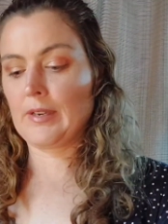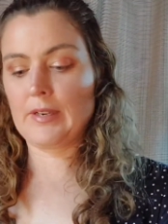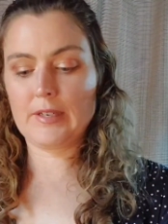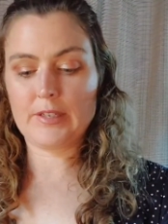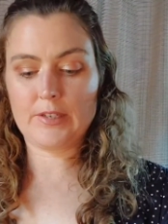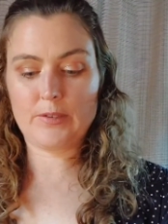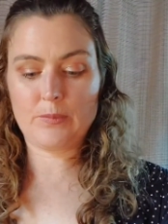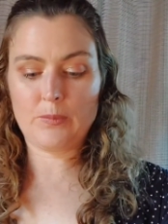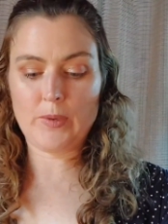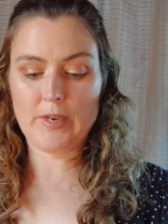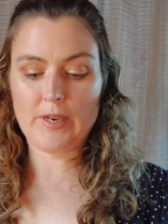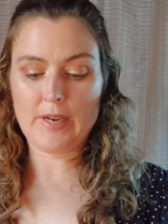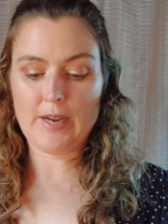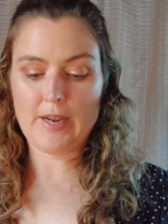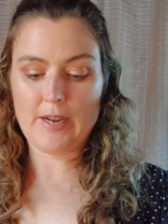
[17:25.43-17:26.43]
Next,
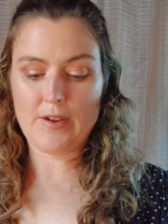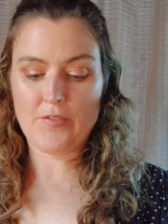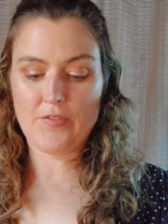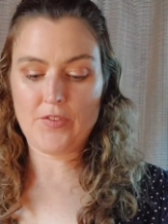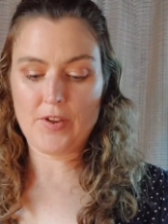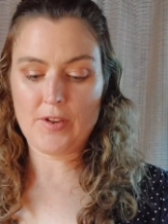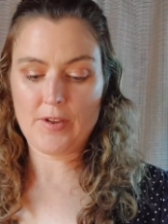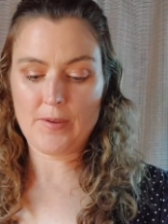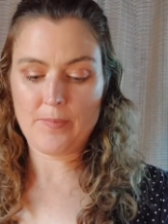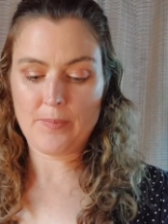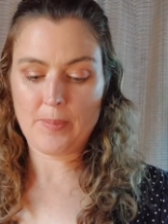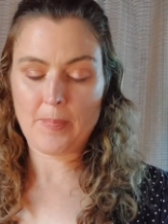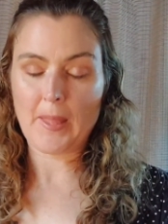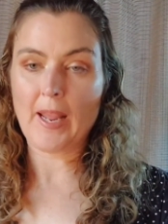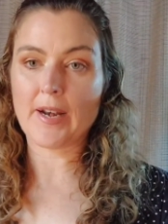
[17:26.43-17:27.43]
we have
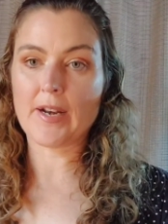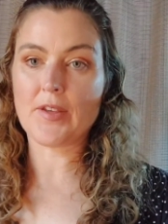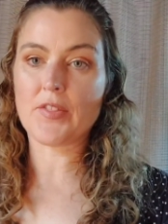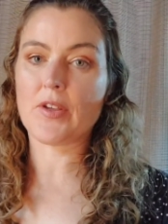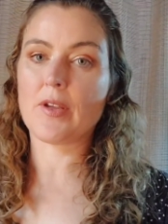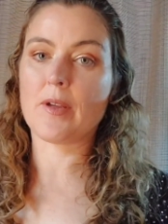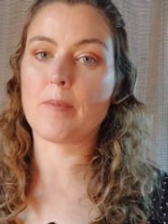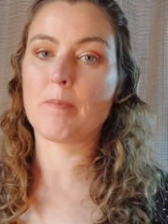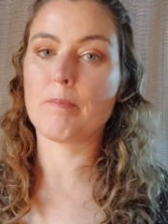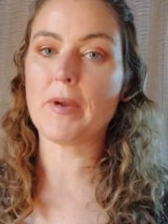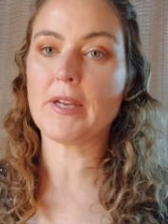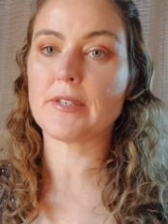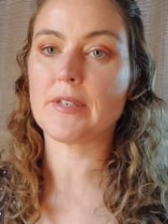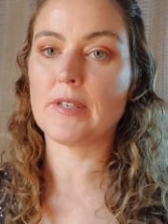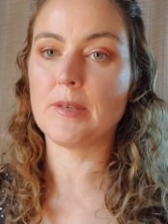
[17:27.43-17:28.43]
another
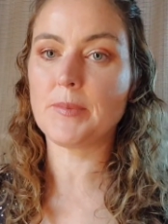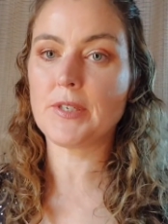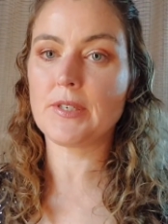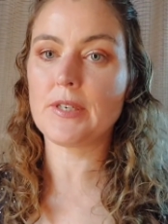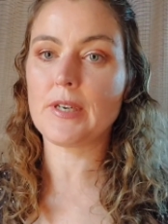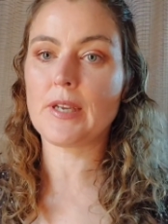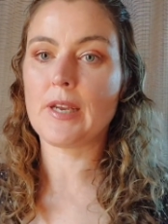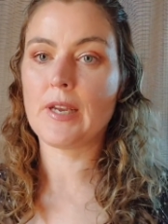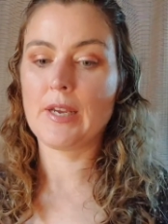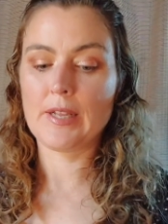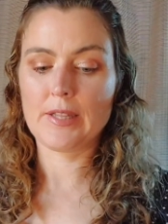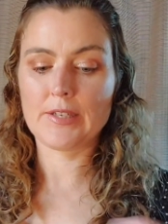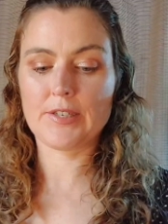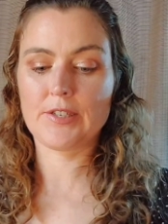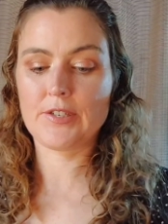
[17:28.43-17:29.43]
matte lipstick.
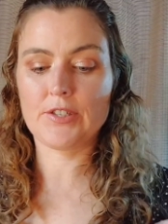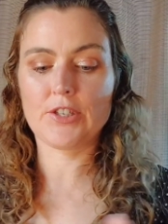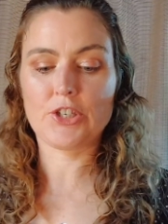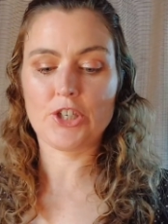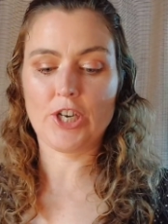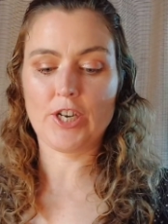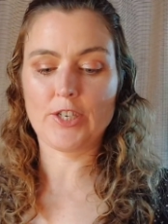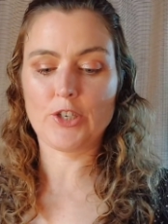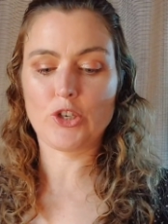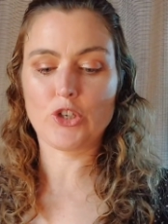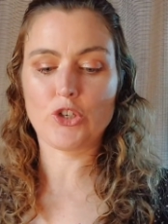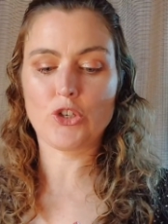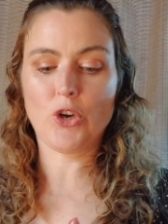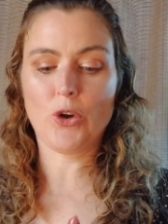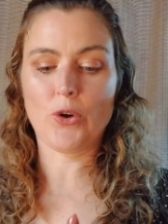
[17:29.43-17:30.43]
This is the shade
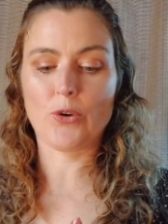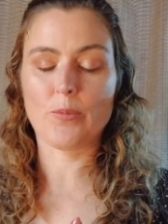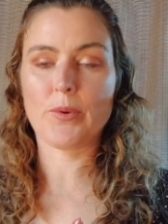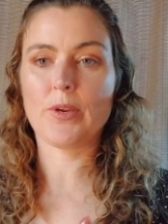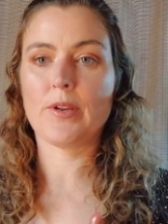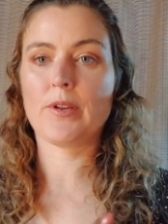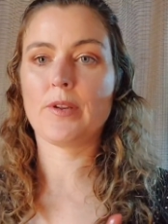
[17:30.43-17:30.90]
Taupe.